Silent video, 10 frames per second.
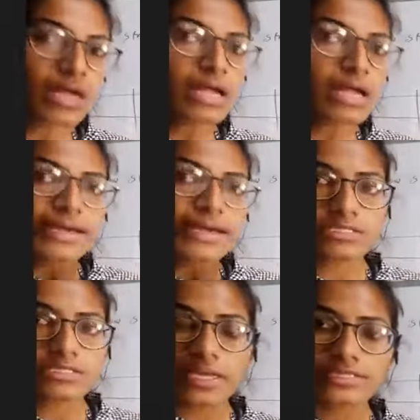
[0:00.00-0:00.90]
this
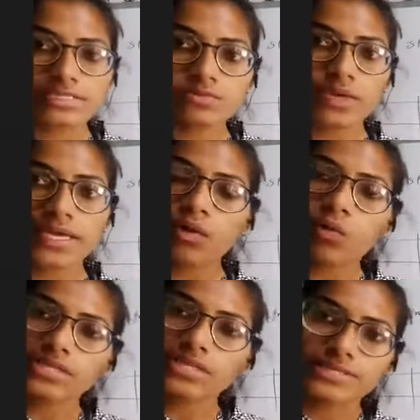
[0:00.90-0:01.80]
base is weak, or
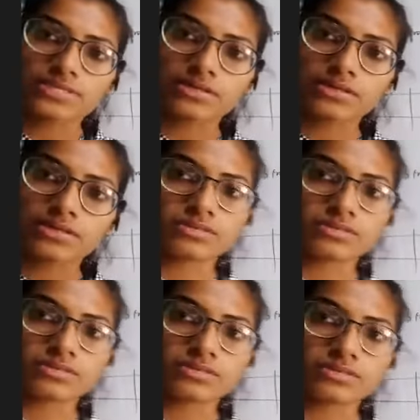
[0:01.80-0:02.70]
this acid is
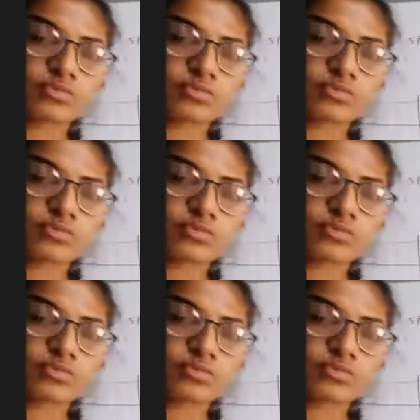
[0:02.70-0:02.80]
weak,